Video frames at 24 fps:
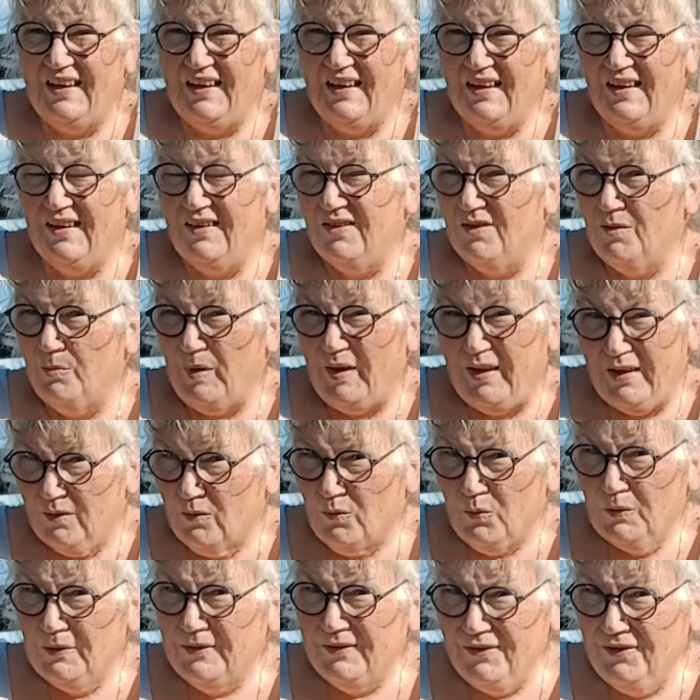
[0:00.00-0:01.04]
and the
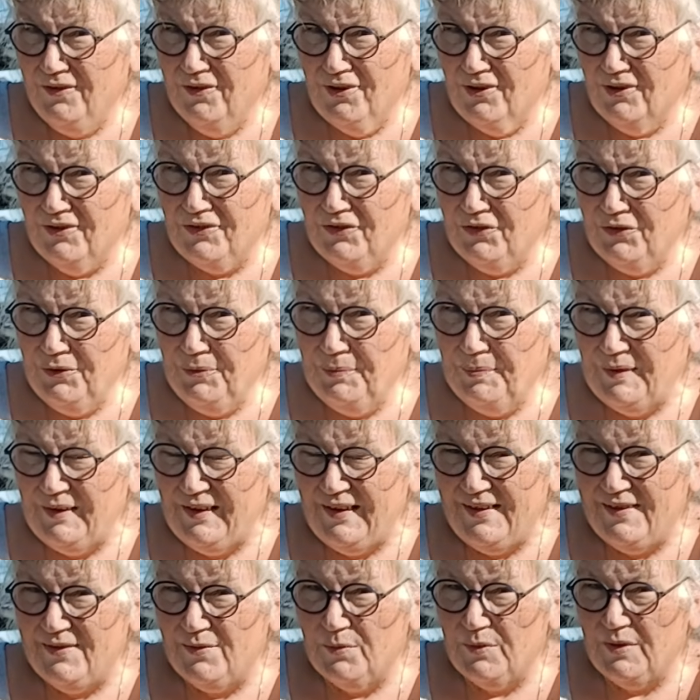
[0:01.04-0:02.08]
back was not too
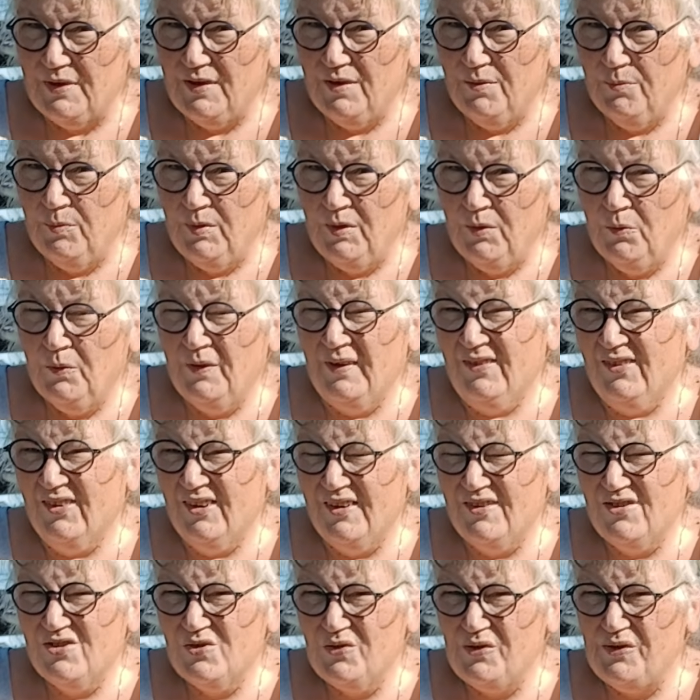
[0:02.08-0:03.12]
pleased with it, but once
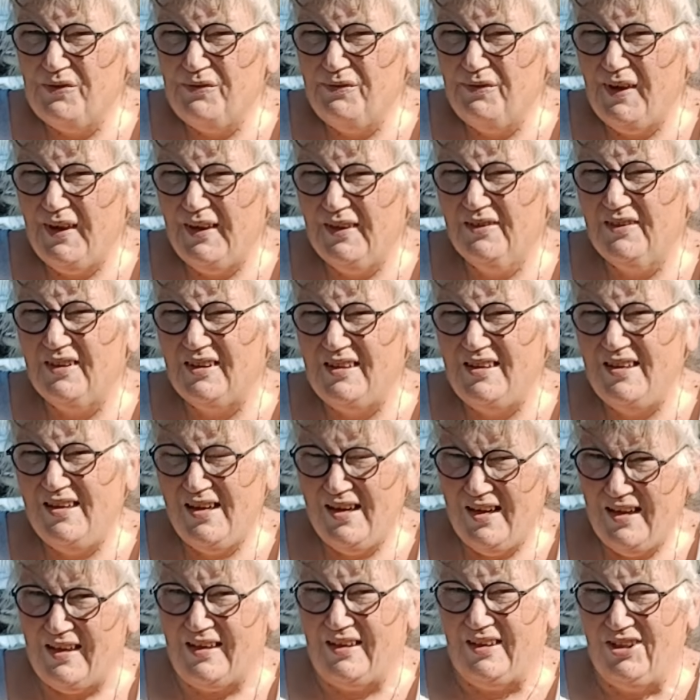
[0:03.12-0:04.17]
I sort of found the
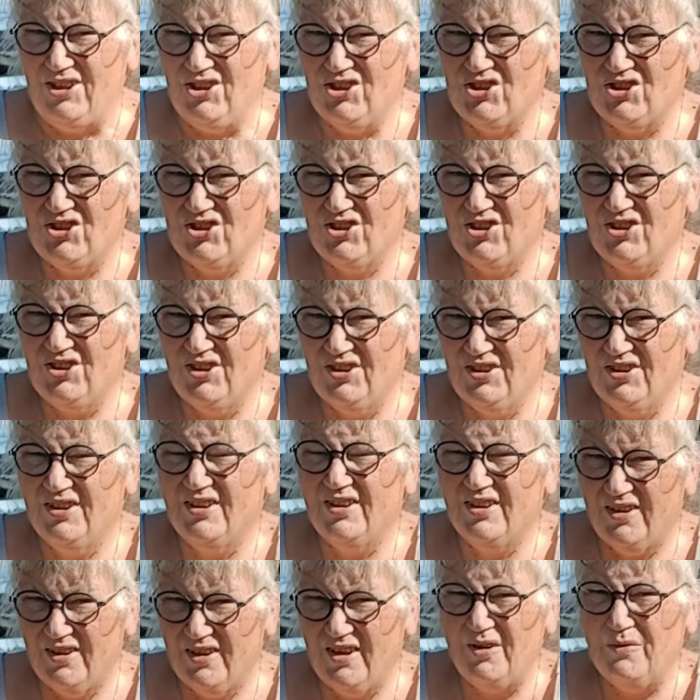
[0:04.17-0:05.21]
niche,
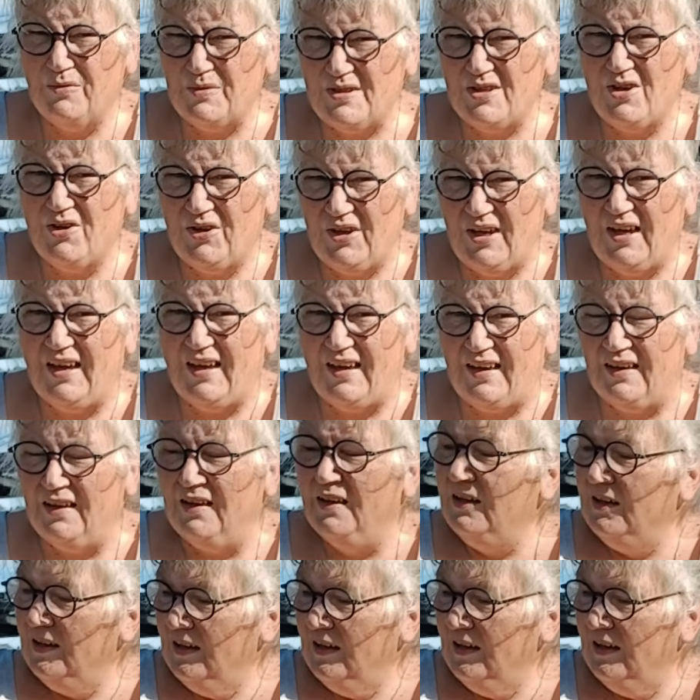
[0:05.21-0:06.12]
it was okay.